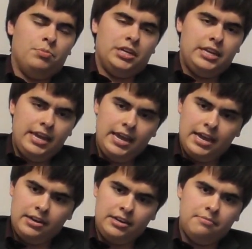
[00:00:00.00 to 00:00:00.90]
woman
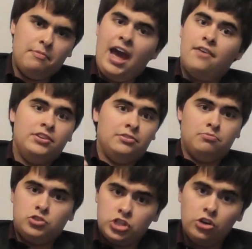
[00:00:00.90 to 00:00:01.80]
can in having
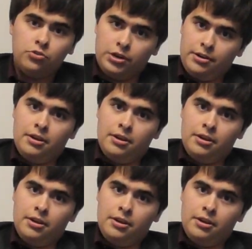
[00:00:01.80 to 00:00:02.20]
children.